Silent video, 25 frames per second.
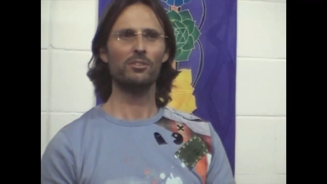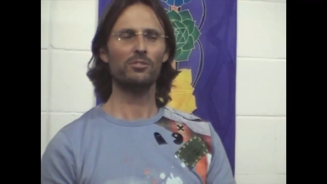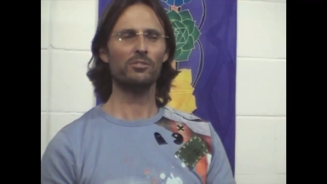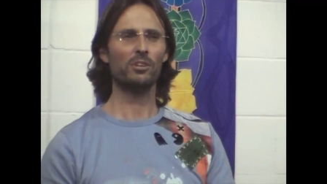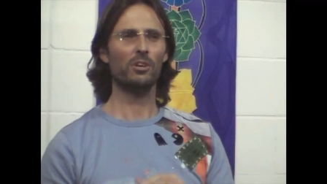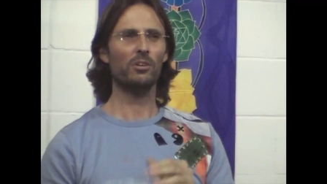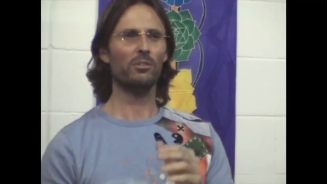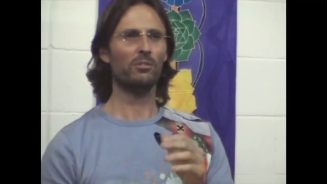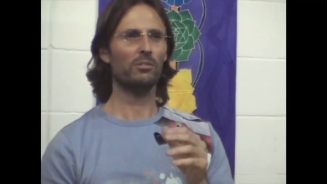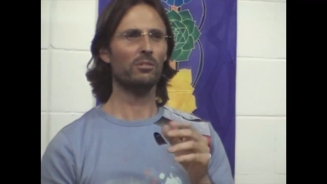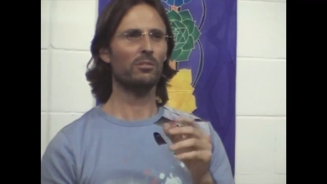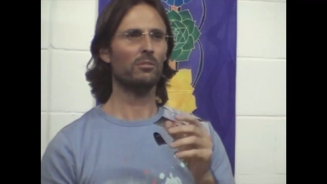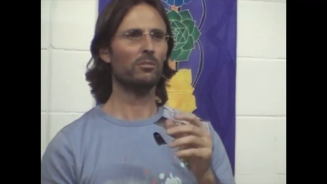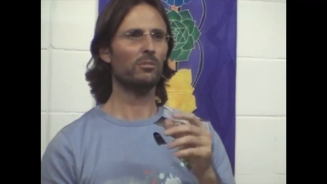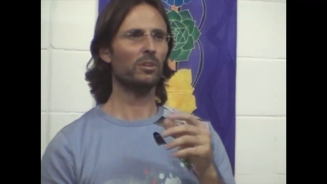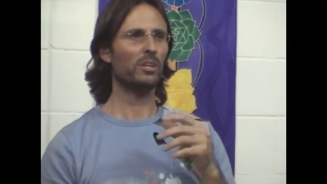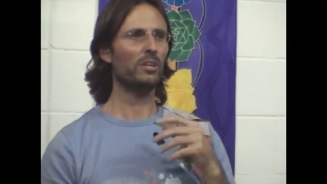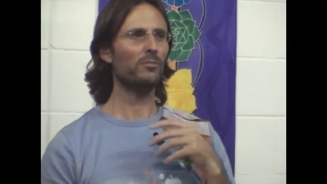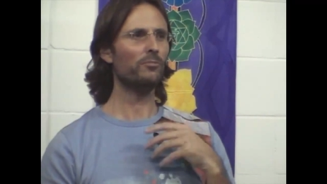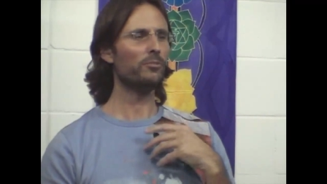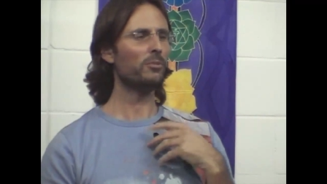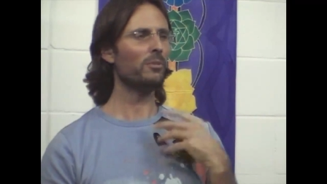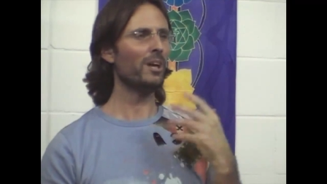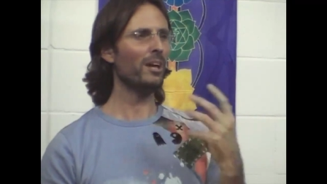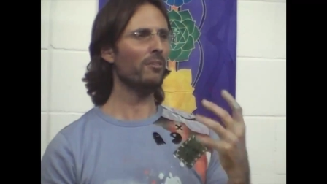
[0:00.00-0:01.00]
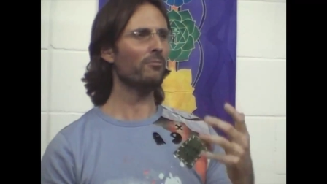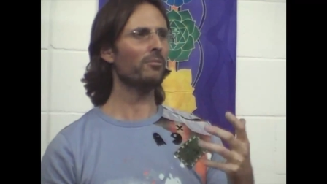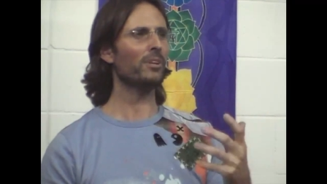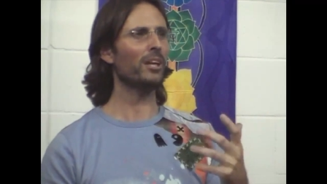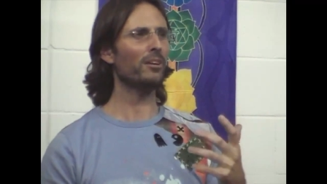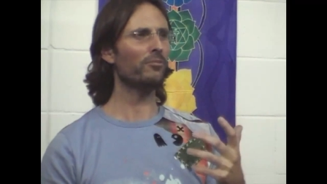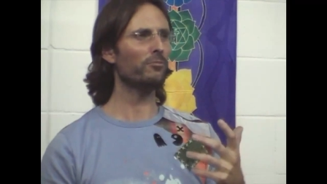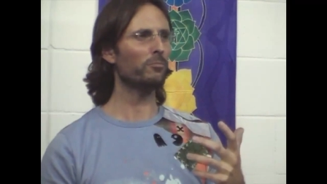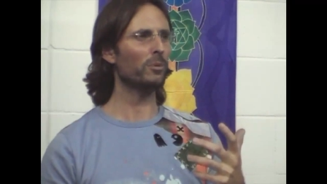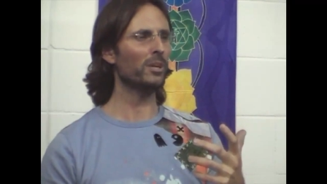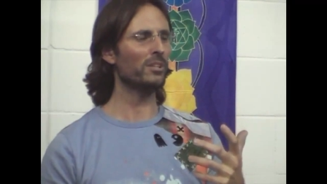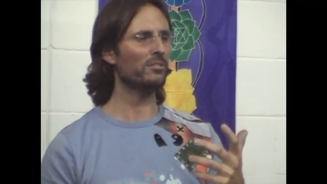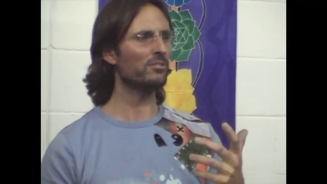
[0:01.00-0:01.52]
So if you have
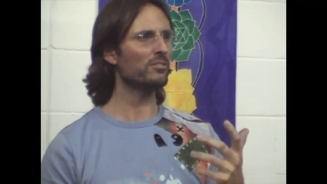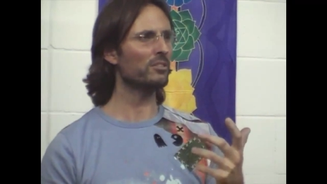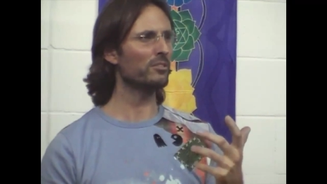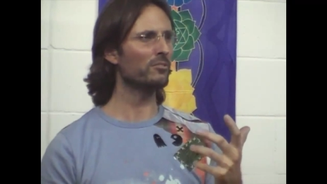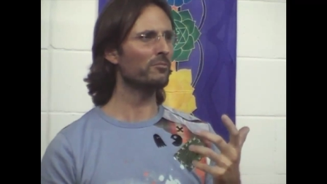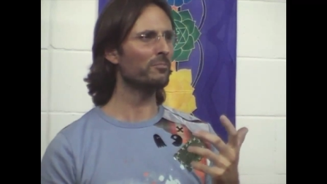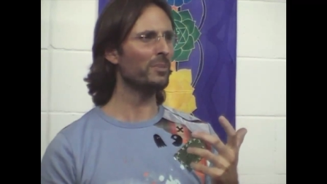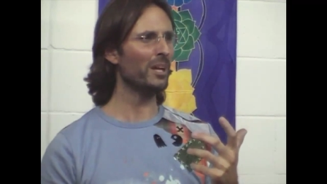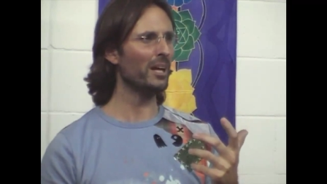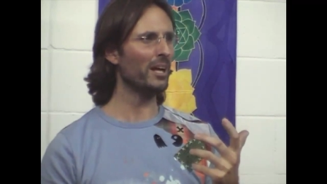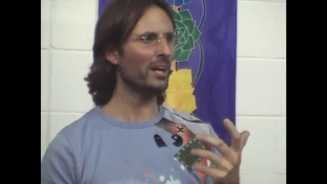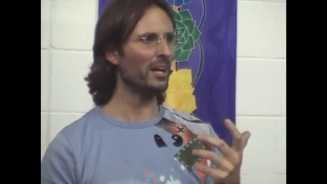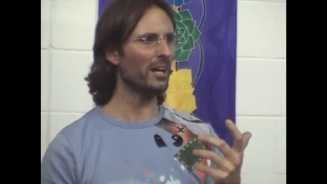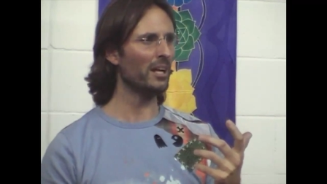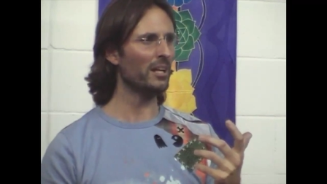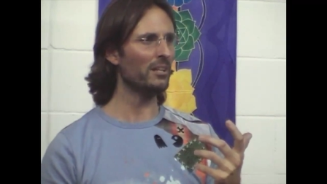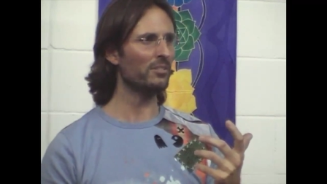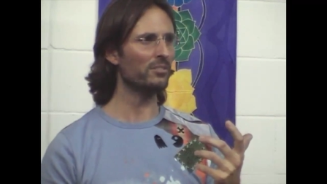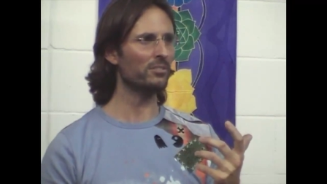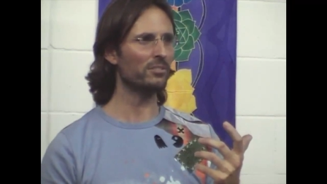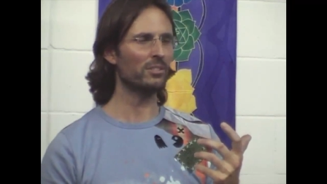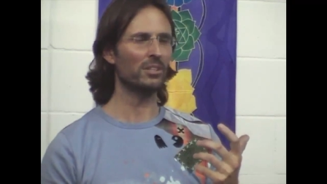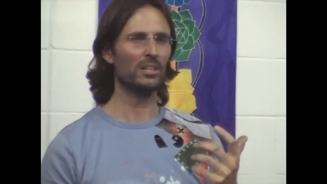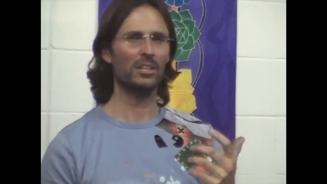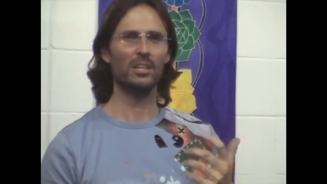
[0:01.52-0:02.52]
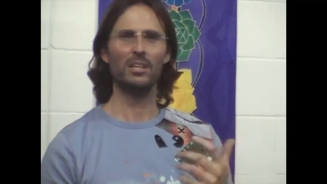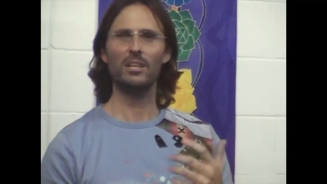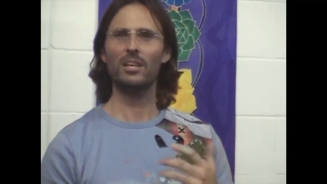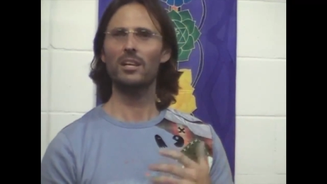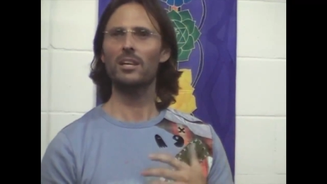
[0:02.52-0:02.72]
loved ones that have passed,